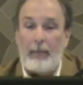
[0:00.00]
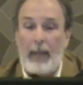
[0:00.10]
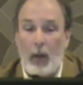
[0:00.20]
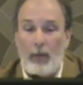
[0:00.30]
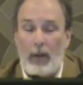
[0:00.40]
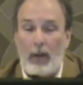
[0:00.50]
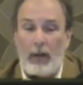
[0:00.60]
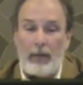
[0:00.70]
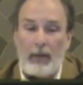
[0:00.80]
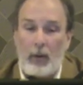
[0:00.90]

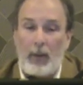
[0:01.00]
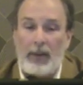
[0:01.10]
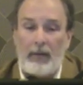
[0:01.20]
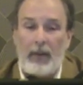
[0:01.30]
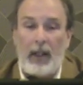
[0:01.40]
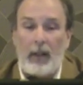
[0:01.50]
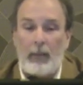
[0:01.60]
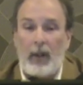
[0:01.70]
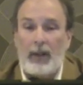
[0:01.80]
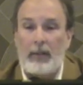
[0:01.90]
overall, coarse and fine, the
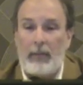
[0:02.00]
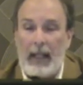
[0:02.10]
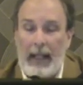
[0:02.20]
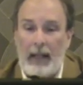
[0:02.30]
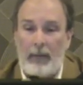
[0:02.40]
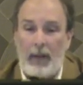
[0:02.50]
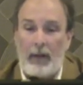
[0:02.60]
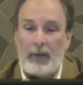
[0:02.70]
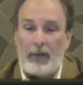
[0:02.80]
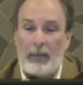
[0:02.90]
Bronx and Manhattan
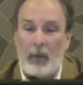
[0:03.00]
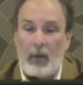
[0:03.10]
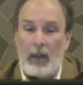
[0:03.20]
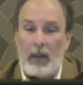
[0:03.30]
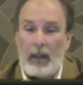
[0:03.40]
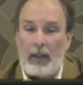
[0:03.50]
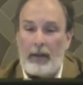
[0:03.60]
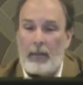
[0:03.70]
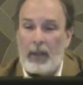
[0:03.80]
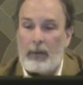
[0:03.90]
particles did more
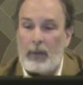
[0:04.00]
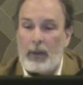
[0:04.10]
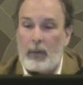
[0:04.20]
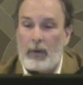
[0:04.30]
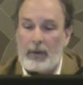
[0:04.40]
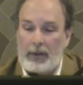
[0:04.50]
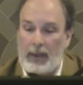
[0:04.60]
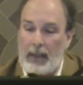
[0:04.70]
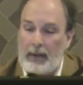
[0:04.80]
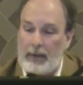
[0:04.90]
than my 3 rural
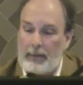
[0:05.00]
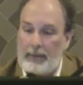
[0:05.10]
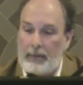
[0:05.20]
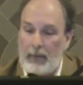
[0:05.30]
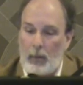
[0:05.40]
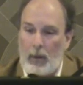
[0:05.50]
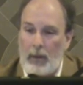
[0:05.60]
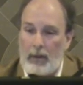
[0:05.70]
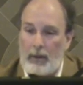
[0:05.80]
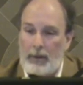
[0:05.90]
sites.
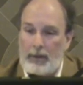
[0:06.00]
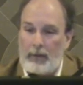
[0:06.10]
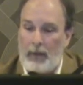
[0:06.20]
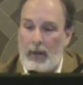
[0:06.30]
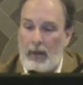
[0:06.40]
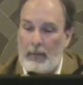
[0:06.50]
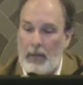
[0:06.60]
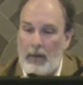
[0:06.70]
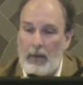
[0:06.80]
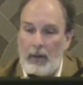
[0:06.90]
Wallkill is the farm.
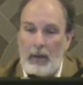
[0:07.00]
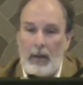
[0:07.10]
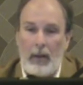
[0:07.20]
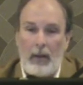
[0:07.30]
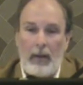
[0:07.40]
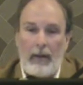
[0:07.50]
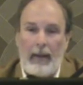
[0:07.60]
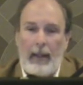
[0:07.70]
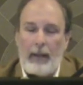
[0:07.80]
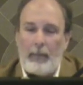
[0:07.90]

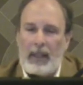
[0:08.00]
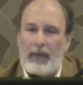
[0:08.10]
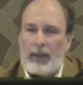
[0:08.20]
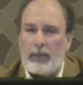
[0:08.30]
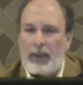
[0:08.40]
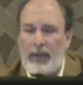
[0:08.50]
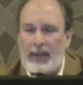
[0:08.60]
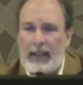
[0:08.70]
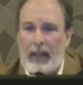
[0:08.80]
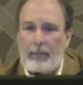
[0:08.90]
But then if you split
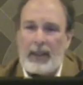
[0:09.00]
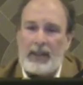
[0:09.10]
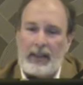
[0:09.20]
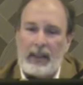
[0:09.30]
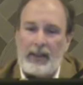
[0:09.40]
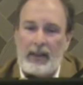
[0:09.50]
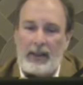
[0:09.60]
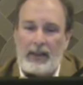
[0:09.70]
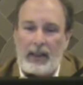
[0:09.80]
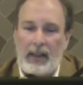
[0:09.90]
this out by season and
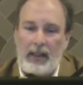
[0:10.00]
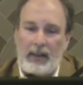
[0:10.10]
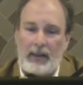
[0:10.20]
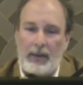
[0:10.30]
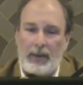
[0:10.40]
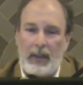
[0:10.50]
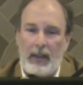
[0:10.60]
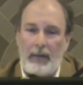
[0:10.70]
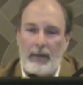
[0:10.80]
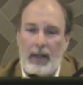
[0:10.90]
city, you still see
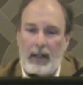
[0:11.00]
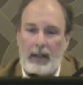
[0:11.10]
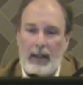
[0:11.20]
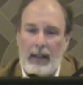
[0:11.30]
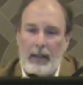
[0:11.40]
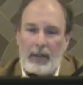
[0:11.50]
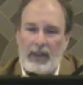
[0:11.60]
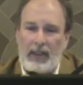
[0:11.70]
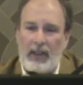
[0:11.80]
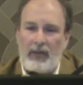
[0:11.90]
the effect, but you
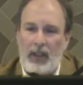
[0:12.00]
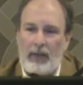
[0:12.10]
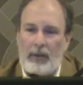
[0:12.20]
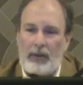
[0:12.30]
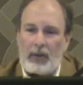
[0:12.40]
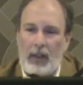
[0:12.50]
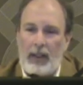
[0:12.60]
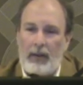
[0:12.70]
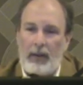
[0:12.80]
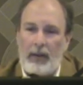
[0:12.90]
see a general
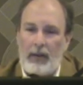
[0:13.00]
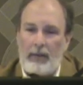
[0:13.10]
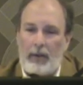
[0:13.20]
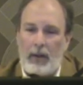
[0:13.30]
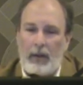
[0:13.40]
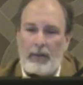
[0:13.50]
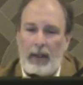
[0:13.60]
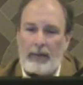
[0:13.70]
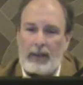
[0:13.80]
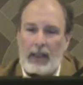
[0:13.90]
trend for all
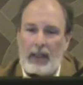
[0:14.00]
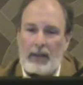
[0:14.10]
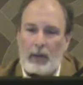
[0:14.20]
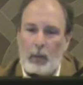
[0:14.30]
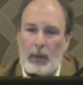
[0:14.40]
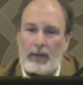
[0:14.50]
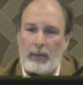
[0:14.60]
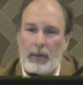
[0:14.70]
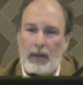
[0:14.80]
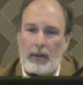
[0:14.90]
5 sites that winter
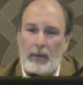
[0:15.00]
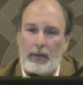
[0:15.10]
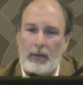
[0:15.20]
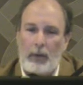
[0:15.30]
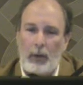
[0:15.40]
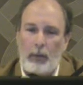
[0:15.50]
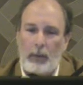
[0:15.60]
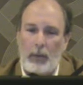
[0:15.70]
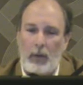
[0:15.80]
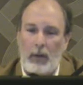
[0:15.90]
particles do a little bit
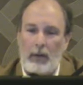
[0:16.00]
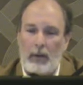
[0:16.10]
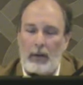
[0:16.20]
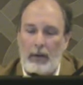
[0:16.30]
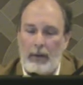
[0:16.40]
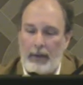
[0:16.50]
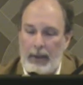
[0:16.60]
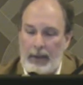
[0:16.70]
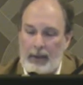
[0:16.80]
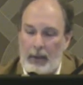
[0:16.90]
more than
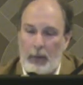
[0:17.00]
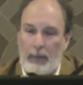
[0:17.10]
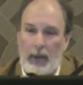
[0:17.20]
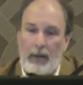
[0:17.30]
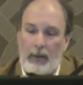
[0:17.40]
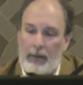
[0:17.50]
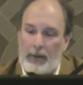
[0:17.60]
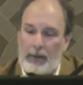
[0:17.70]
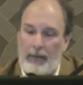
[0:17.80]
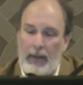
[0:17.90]
the summer
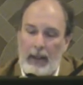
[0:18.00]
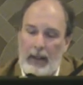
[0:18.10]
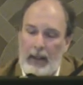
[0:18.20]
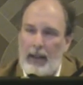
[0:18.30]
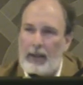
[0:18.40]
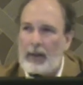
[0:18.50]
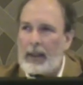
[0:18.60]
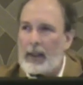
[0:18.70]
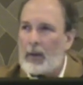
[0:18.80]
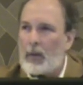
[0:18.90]
particles. So I
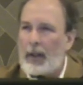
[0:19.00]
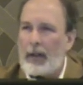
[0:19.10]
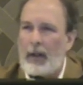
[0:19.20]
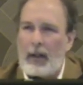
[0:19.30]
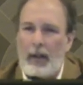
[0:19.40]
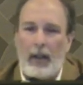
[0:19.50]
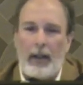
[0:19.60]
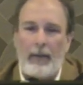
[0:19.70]
could go on and on and on.